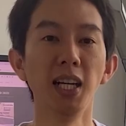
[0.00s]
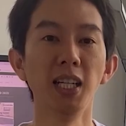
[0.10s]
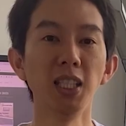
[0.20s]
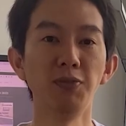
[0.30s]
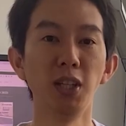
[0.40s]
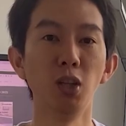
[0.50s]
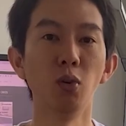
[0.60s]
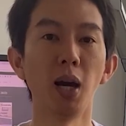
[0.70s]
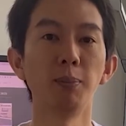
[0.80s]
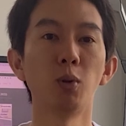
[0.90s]
In this
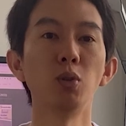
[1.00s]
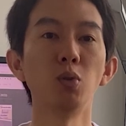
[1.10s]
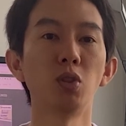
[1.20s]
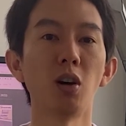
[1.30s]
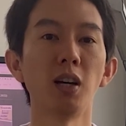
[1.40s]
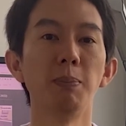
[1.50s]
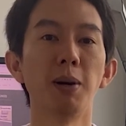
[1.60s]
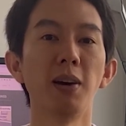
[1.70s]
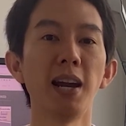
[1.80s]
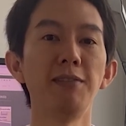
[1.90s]
video, I'm going to talk
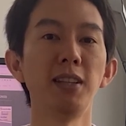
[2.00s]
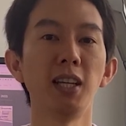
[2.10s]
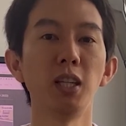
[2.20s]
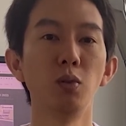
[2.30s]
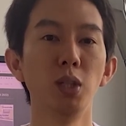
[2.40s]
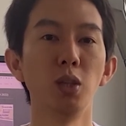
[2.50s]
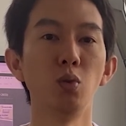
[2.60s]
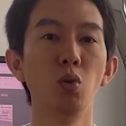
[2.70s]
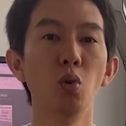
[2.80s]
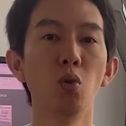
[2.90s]
about everything you need
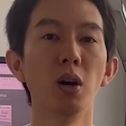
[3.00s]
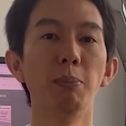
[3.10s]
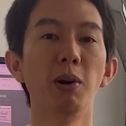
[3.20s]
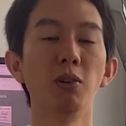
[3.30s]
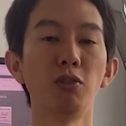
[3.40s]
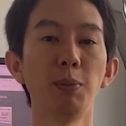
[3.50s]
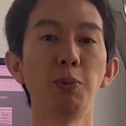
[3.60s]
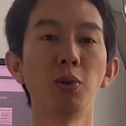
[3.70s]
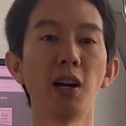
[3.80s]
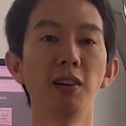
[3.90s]
to know about
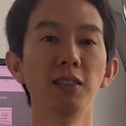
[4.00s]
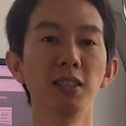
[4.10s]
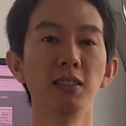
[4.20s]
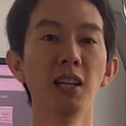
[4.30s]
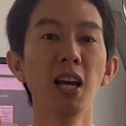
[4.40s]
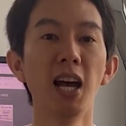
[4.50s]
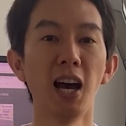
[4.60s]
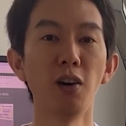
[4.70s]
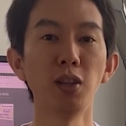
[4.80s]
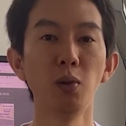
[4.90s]
cryptocurrencies,
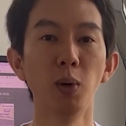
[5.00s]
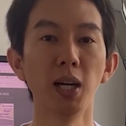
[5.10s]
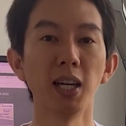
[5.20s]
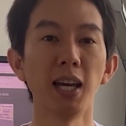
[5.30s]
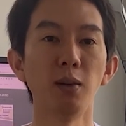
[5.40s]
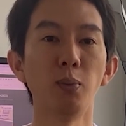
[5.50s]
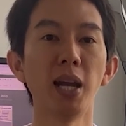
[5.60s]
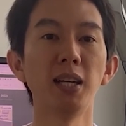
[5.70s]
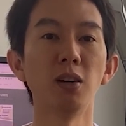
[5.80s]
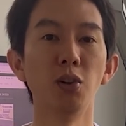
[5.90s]
how they work, and
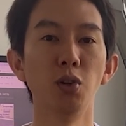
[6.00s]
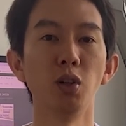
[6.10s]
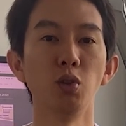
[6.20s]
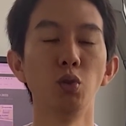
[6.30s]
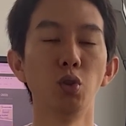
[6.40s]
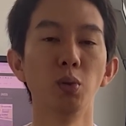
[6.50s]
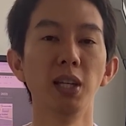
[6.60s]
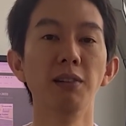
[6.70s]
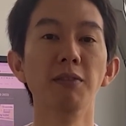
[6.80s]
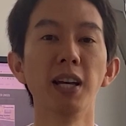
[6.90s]
whether or not you should
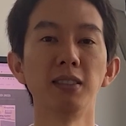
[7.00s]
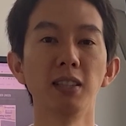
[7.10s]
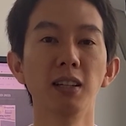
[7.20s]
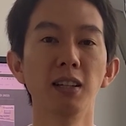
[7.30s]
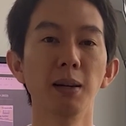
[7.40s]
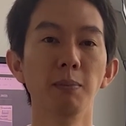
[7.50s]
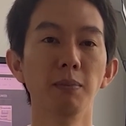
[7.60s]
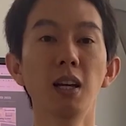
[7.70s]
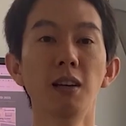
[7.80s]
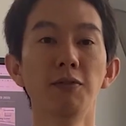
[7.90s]
invest in them.
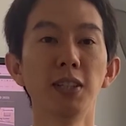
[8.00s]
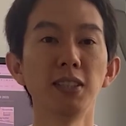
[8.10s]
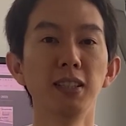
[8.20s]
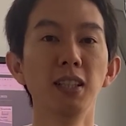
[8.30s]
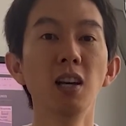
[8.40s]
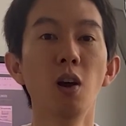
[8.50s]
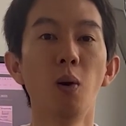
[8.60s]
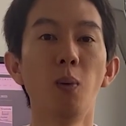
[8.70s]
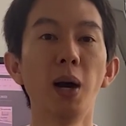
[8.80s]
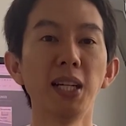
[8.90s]
Firstly,
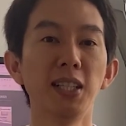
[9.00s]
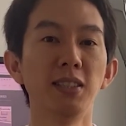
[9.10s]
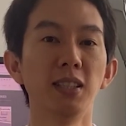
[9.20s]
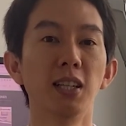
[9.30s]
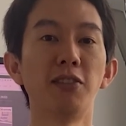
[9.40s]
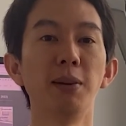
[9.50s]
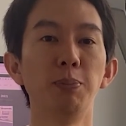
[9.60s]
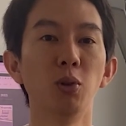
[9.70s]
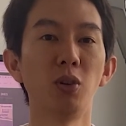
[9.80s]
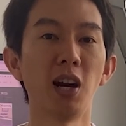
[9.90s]
what is a
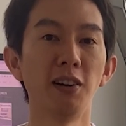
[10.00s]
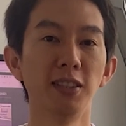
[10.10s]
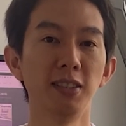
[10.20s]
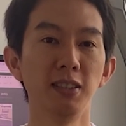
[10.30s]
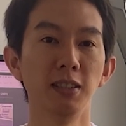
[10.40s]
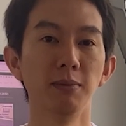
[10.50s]
cryptocurrency?